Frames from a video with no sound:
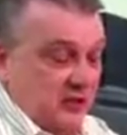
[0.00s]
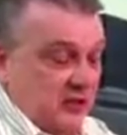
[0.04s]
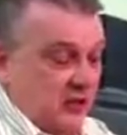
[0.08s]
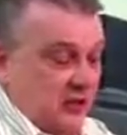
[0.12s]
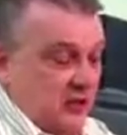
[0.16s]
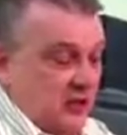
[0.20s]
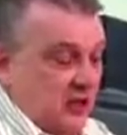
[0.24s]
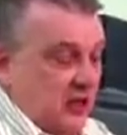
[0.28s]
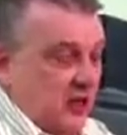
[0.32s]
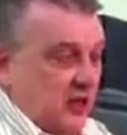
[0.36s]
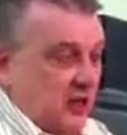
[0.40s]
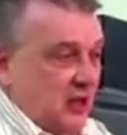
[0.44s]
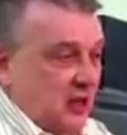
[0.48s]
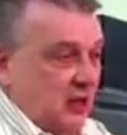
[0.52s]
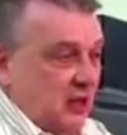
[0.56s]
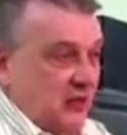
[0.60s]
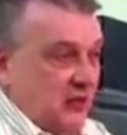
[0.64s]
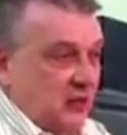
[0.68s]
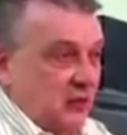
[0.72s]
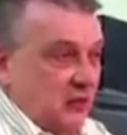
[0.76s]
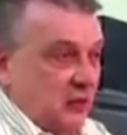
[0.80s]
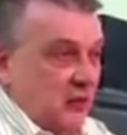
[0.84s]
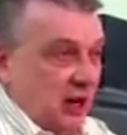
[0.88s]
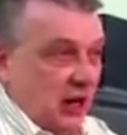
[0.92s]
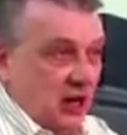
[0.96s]
So
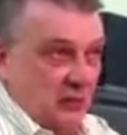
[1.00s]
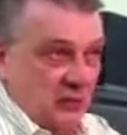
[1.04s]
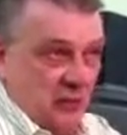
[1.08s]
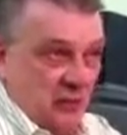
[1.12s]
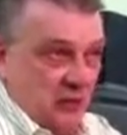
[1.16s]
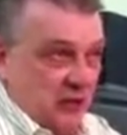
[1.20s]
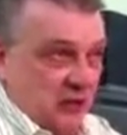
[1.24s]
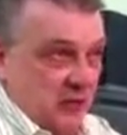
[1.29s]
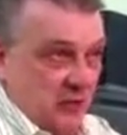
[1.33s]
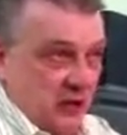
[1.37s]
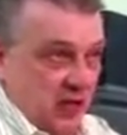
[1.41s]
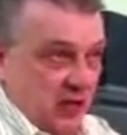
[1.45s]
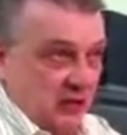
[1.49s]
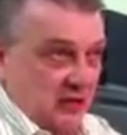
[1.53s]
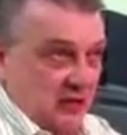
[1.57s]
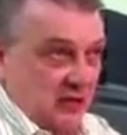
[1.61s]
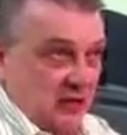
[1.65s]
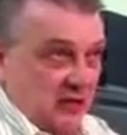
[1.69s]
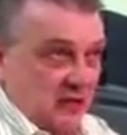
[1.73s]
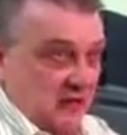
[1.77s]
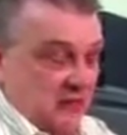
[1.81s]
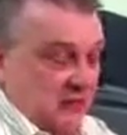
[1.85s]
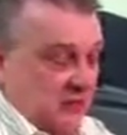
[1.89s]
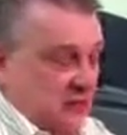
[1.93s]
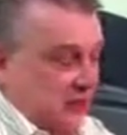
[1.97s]
from our
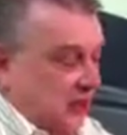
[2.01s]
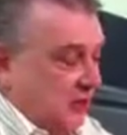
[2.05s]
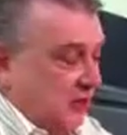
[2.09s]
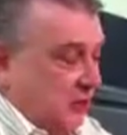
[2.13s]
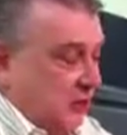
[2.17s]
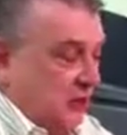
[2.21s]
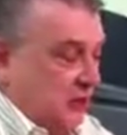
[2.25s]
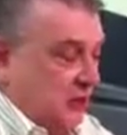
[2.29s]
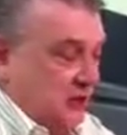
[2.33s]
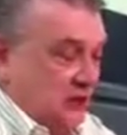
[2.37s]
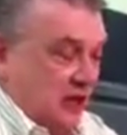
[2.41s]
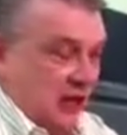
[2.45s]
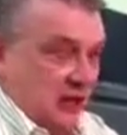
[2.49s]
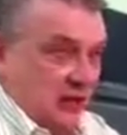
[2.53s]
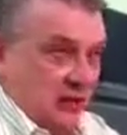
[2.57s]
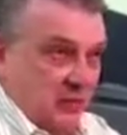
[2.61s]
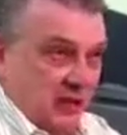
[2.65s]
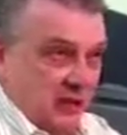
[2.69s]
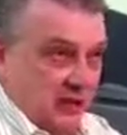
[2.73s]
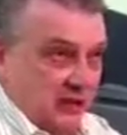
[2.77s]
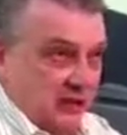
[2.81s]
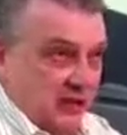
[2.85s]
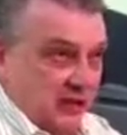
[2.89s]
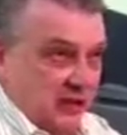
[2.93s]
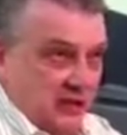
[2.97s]
perspective, I don't want to talk
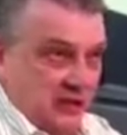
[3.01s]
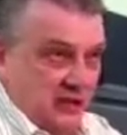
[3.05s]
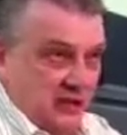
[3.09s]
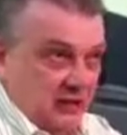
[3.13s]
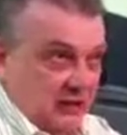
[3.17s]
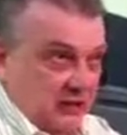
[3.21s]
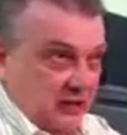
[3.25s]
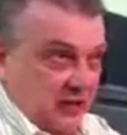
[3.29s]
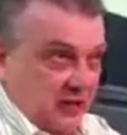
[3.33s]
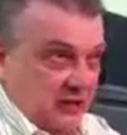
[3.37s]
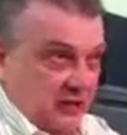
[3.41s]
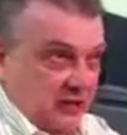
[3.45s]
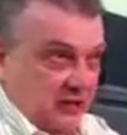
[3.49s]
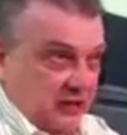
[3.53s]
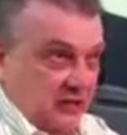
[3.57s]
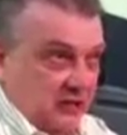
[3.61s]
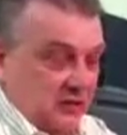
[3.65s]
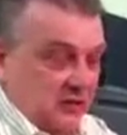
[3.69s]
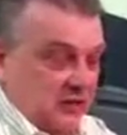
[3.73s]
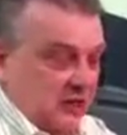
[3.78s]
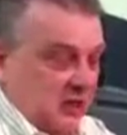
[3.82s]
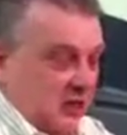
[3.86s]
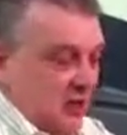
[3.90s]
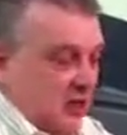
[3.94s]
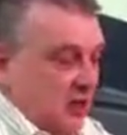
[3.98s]
about the legal
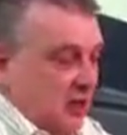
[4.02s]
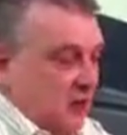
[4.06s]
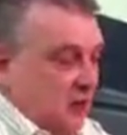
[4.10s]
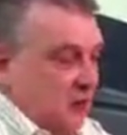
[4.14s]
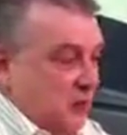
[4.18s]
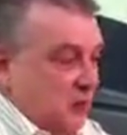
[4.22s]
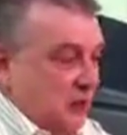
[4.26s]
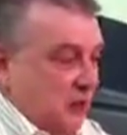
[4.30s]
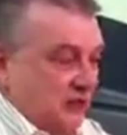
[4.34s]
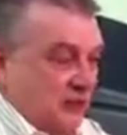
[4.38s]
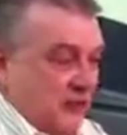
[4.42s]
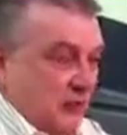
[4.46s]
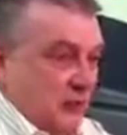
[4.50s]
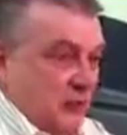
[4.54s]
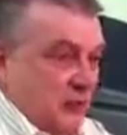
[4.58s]
issues, but